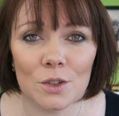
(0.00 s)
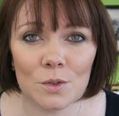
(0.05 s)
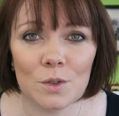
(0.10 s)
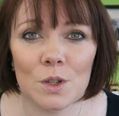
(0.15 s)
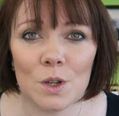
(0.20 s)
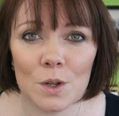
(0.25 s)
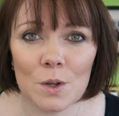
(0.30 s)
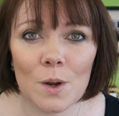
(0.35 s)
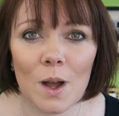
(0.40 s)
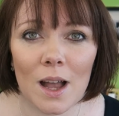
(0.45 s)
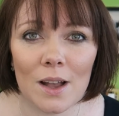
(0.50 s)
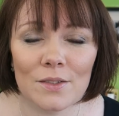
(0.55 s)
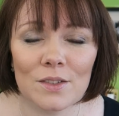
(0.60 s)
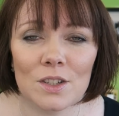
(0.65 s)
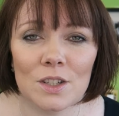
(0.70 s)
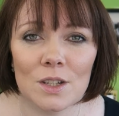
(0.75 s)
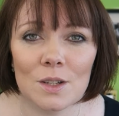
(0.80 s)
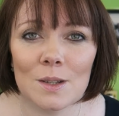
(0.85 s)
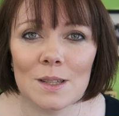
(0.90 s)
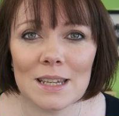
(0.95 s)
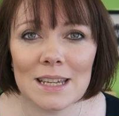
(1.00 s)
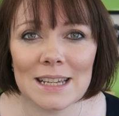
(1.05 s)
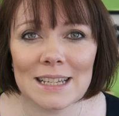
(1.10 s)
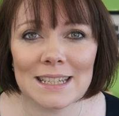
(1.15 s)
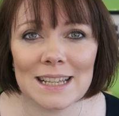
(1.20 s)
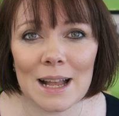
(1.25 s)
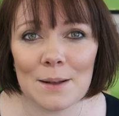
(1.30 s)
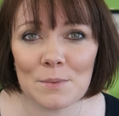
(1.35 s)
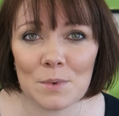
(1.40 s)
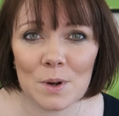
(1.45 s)
You do not have to do the
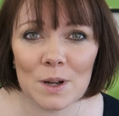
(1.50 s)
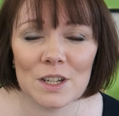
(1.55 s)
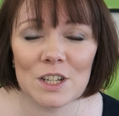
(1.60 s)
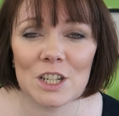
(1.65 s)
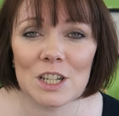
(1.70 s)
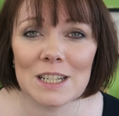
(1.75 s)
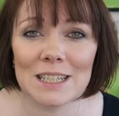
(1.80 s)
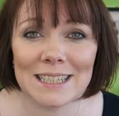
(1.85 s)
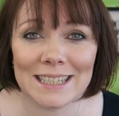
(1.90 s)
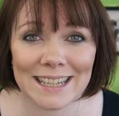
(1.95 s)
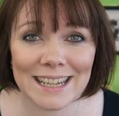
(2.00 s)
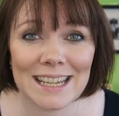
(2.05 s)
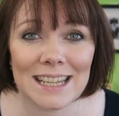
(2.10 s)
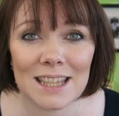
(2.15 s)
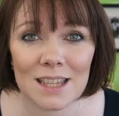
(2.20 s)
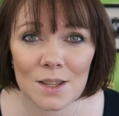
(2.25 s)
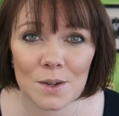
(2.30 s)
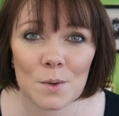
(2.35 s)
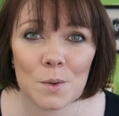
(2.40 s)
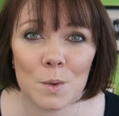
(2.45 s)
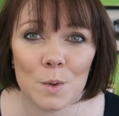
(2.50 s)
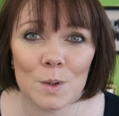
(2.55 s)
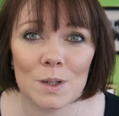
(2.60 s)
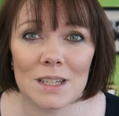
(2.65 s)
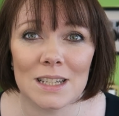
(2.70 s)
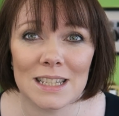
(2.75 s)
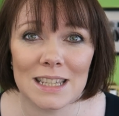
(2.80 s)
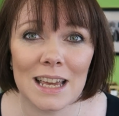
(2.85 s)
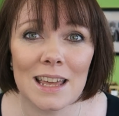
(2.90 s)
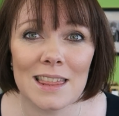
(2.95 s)
exam questions in the
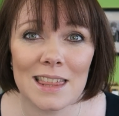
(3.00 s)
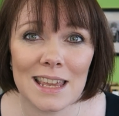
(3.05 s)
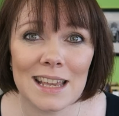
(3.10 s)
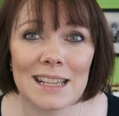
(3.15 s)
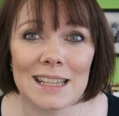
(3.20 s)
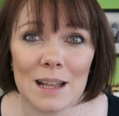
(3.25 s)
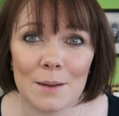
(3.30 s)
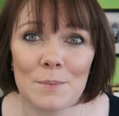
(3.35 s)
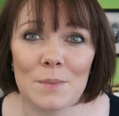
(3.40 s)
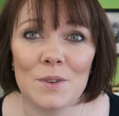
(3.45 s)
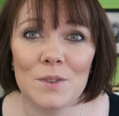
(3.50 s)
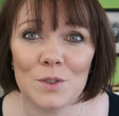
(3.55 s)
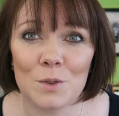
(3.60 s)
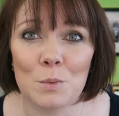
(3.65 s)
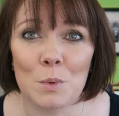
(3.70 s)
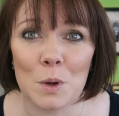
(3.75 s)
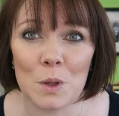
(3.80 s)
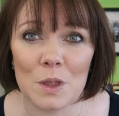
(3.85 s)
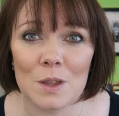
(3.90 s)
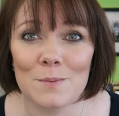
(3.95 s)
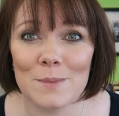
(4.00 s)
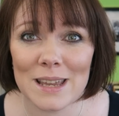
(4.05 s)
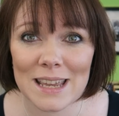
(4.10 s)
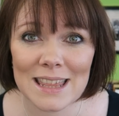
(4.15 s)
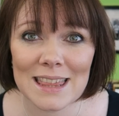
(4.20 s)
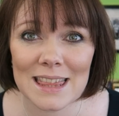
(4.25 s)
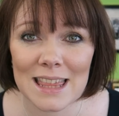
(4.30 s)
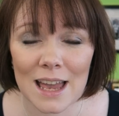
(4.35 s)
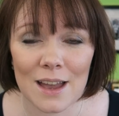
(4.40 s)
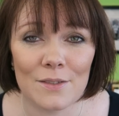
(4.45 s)
order that the examiners have put them
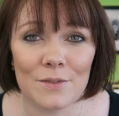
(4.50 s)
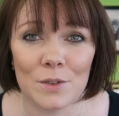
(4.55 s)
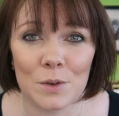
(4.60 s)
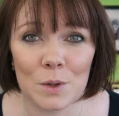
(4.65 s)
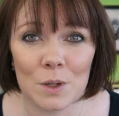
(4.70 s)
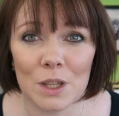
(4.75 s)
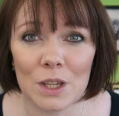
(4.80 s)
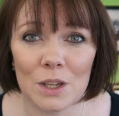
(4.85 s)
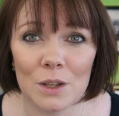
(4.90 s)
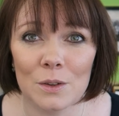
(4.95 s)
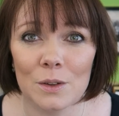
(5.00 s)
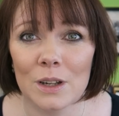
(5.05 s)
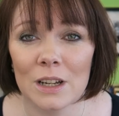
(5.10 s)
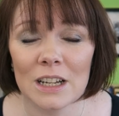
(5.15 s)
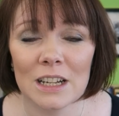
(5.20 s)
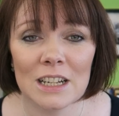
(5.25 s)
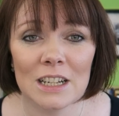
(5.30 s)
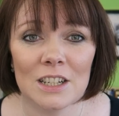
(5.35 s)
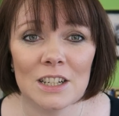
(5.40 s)
in there for you.